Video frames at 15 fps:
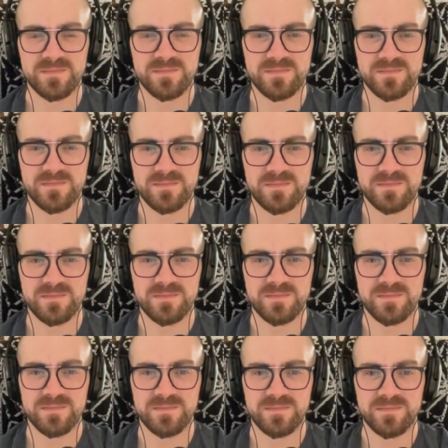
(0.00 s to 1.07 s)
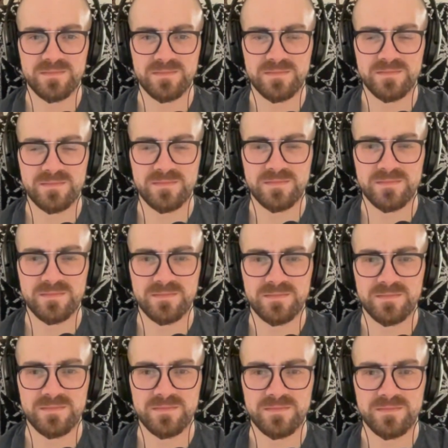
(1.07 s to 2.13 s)

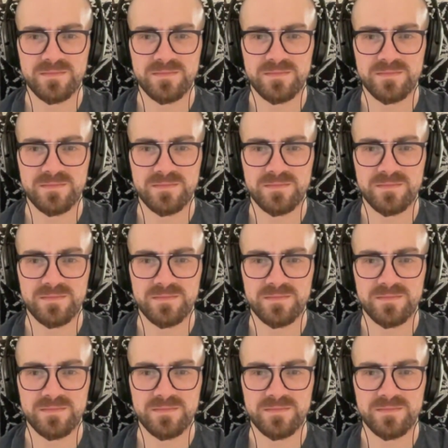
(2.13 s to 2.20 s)
This person isn't speaking.